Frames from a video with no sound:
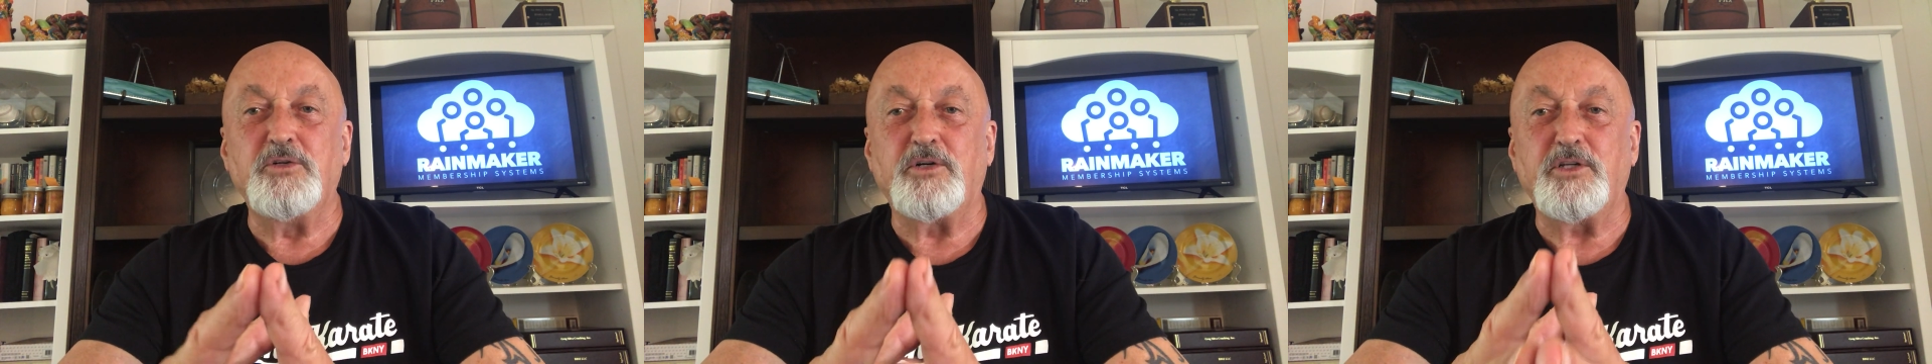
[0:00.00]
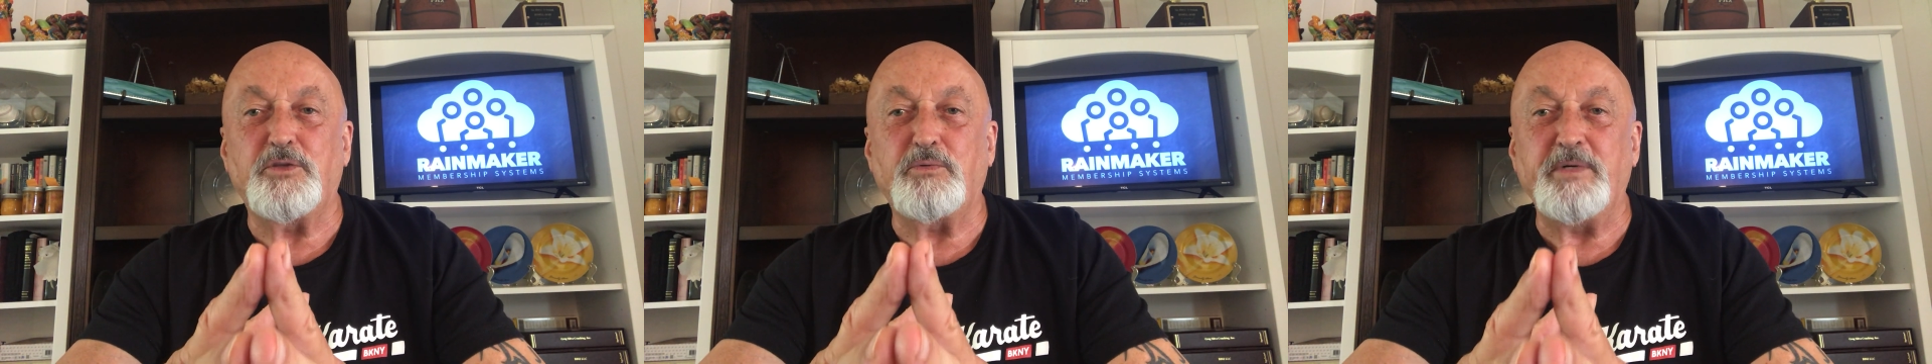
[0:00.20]

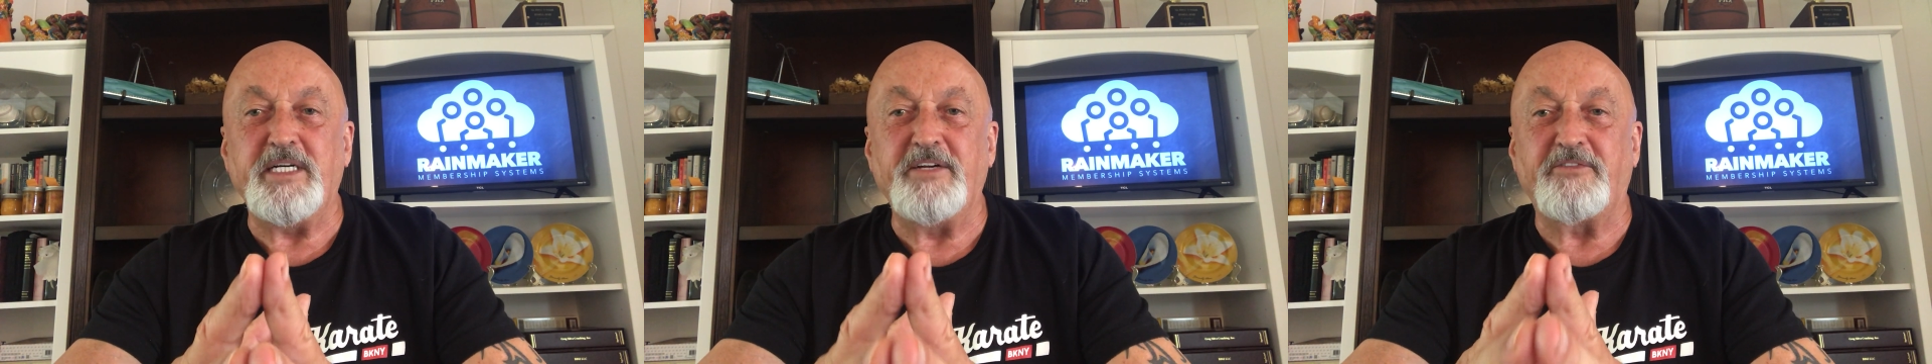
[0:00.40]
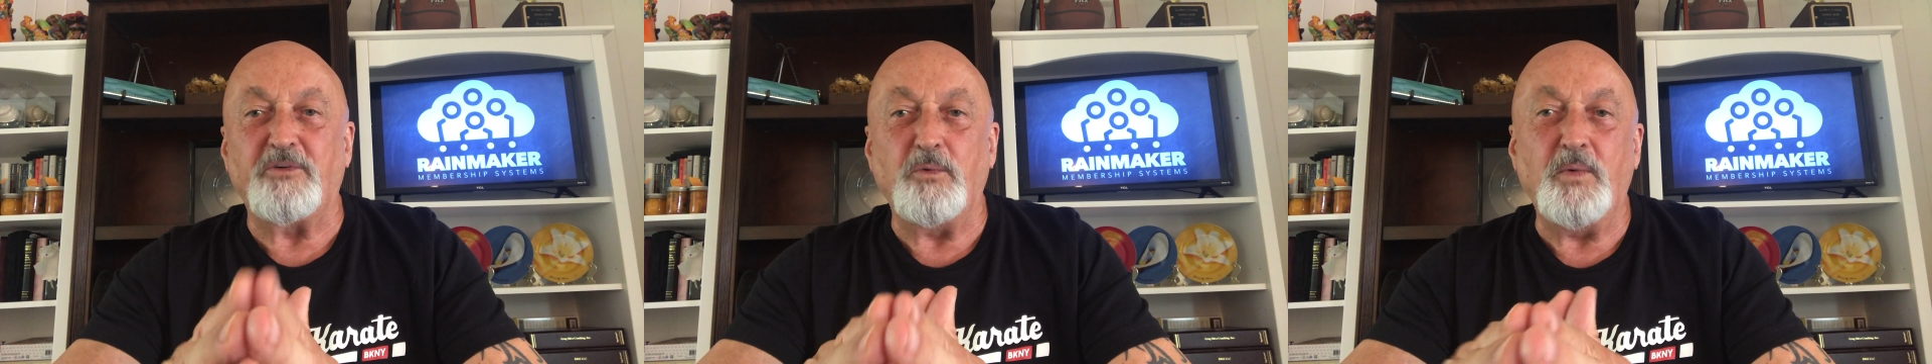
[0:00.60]
learn 3
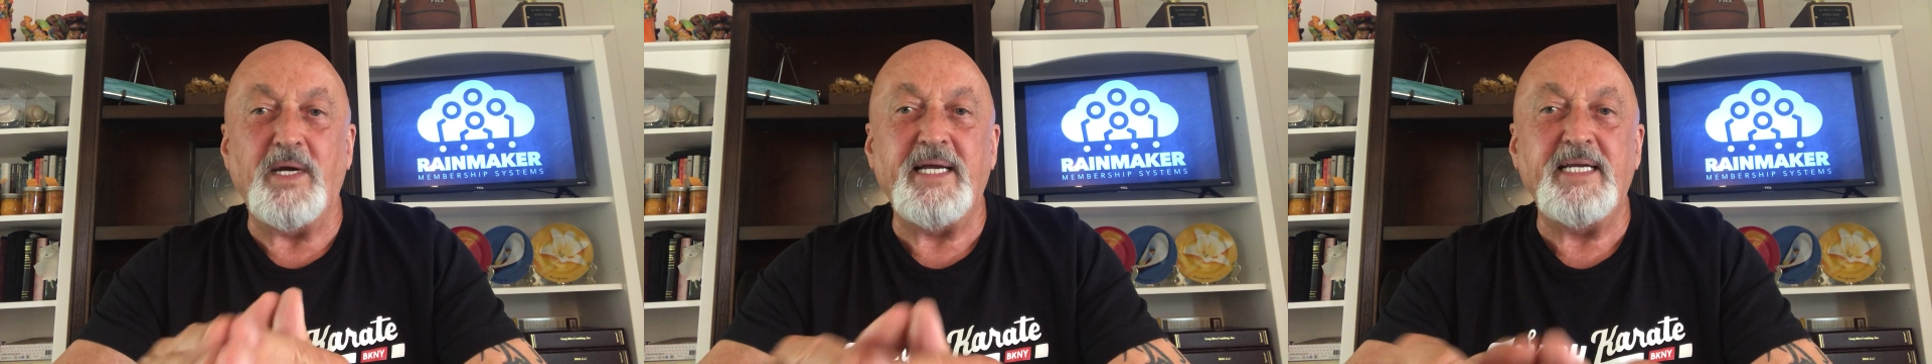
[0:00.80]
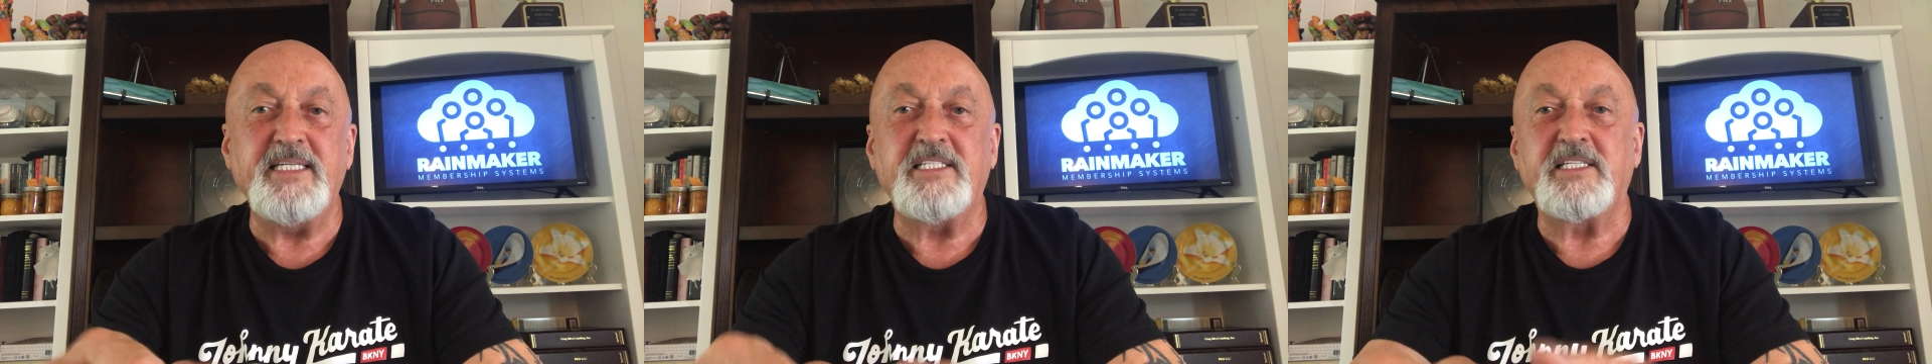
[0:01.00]
different
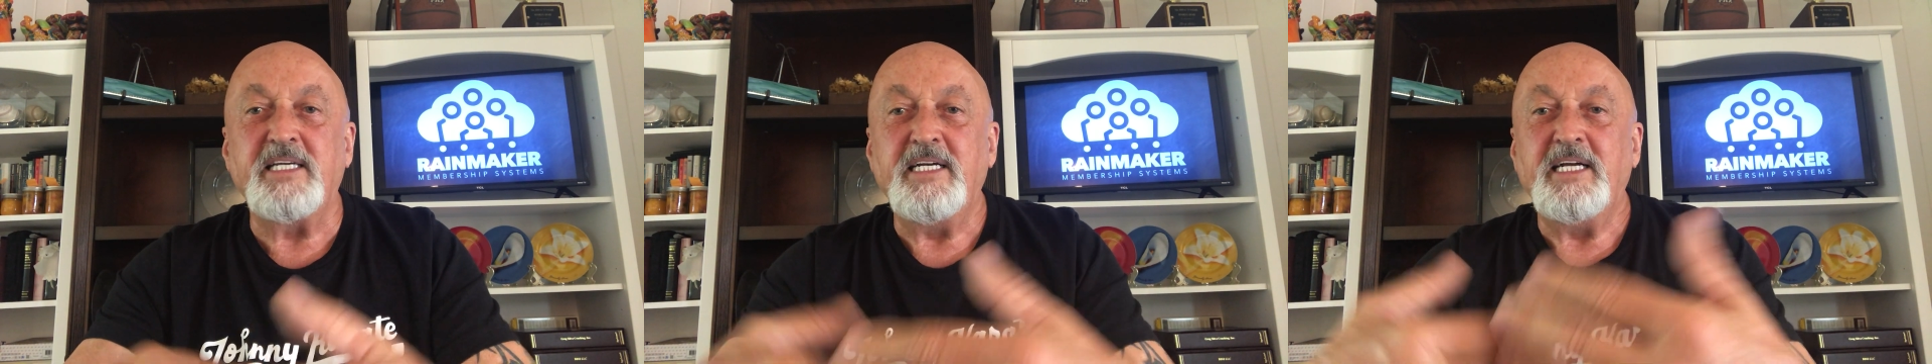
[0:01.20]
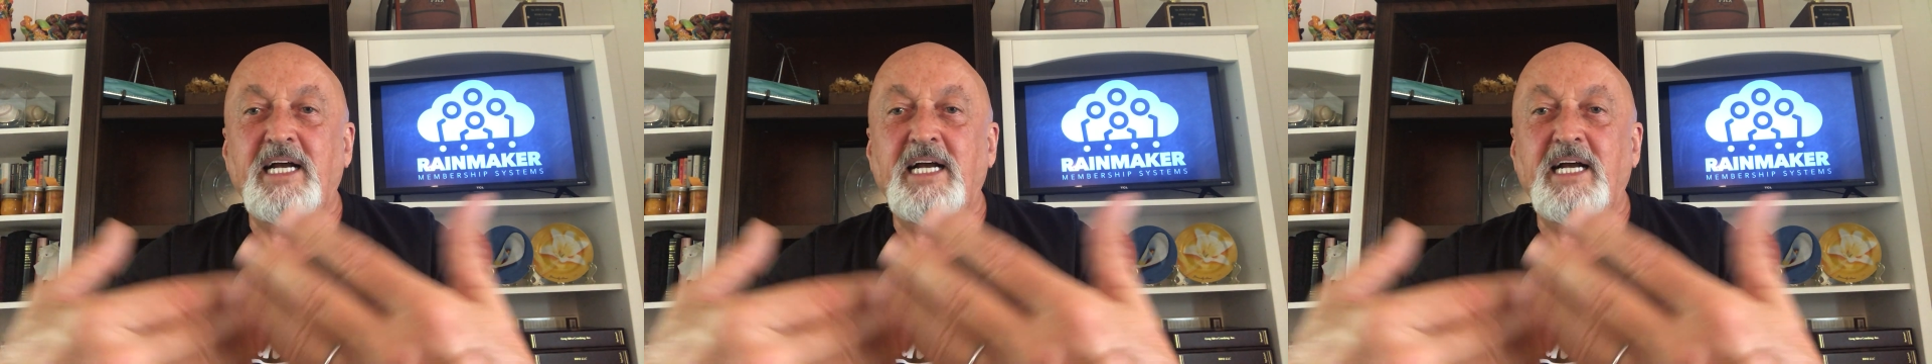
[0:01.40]
ways.